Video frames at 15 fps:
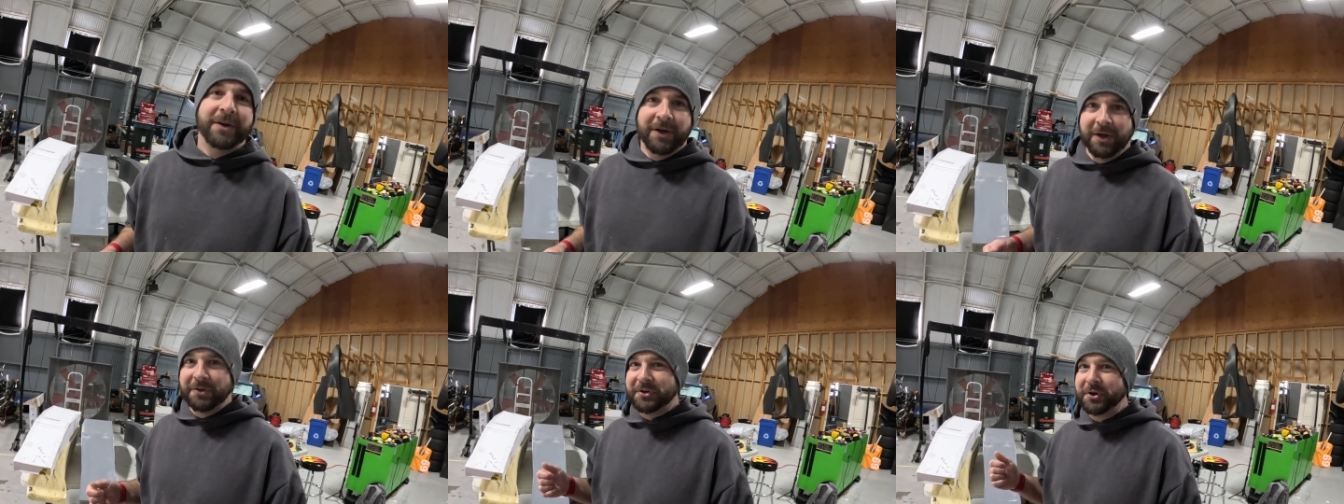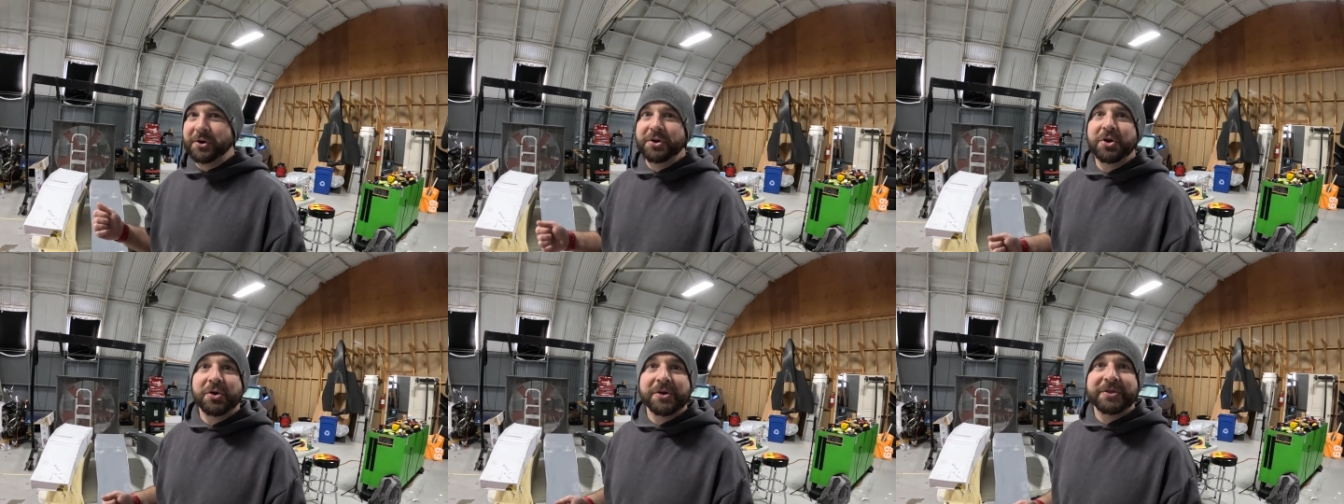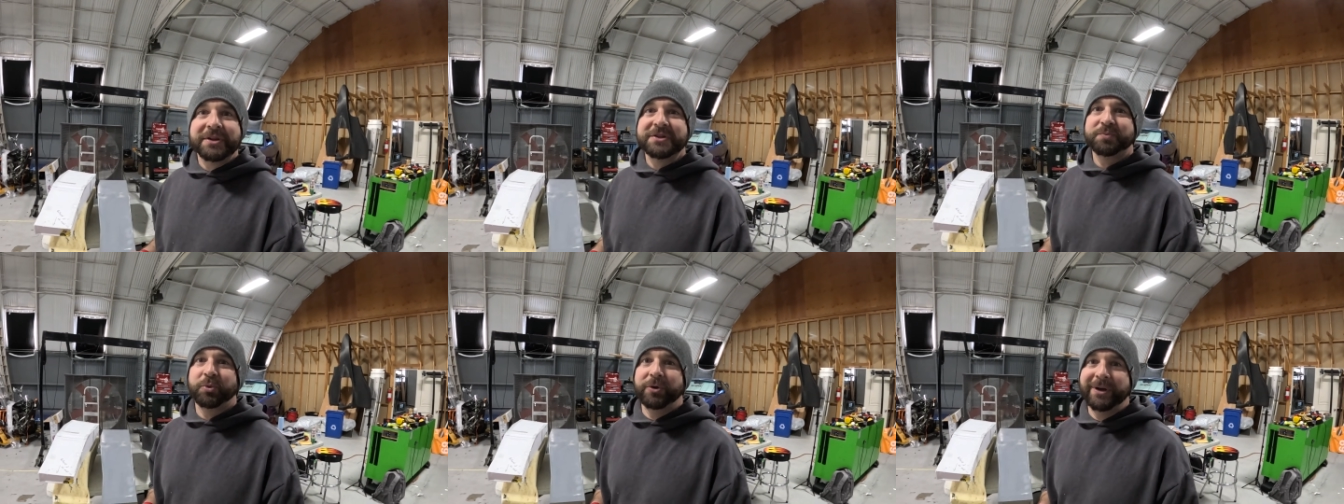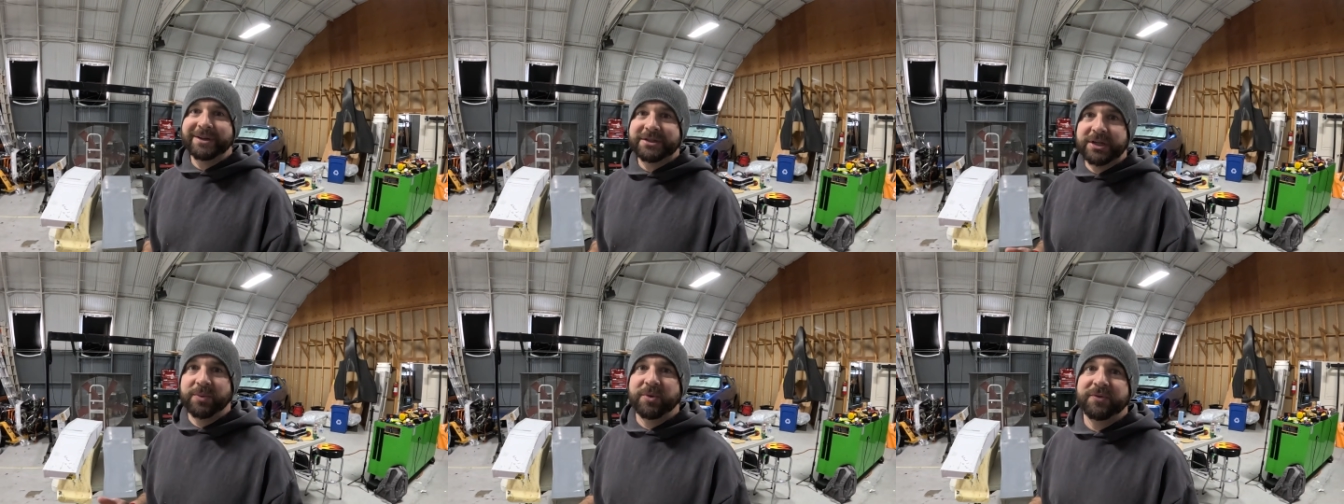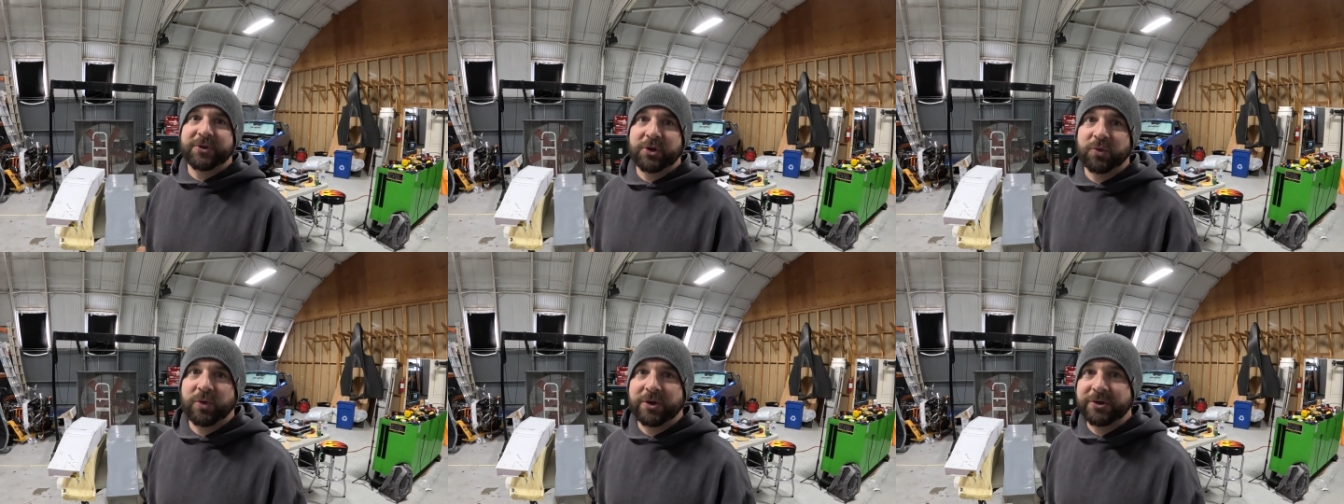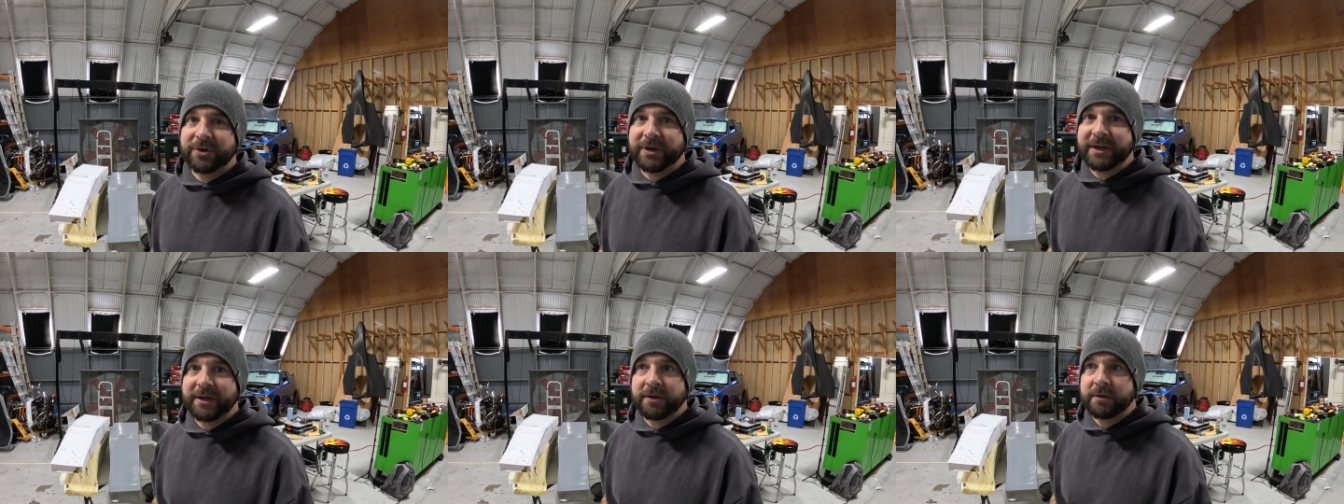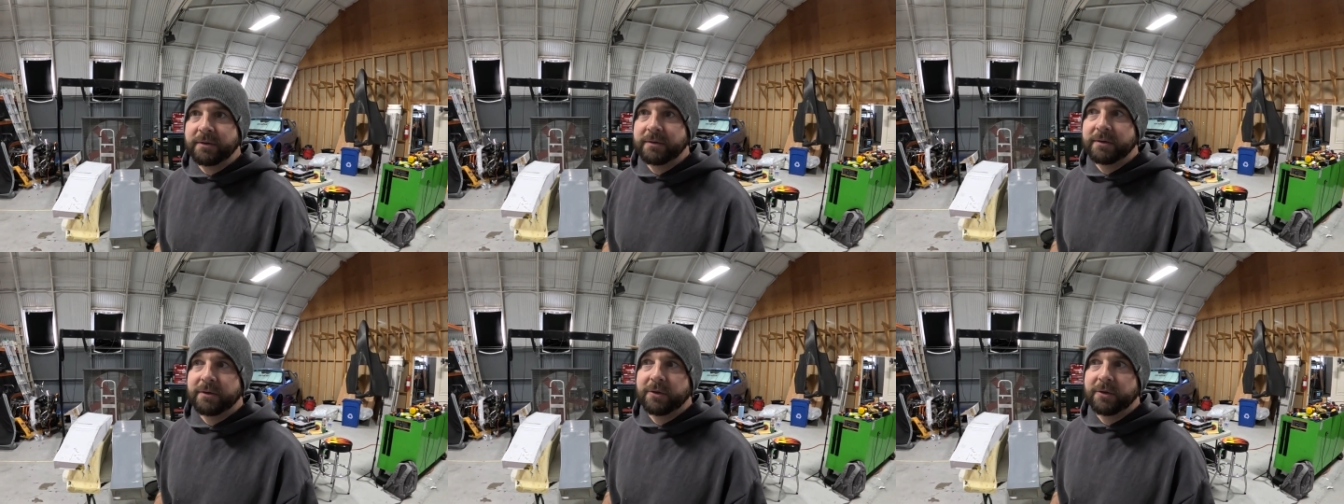So I know at this point, some of you are wondering,